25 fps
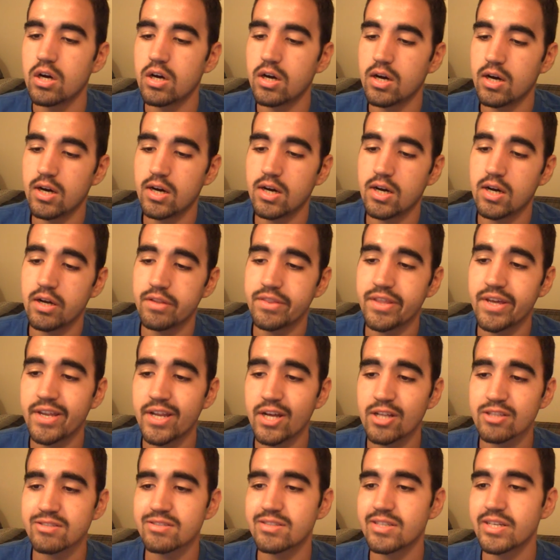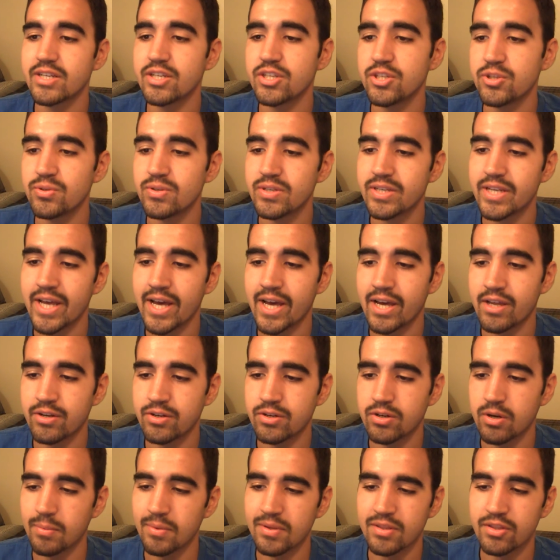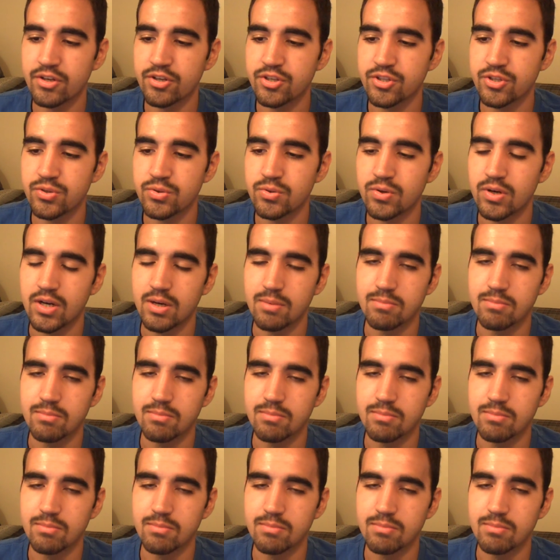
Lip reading: They announced their new their new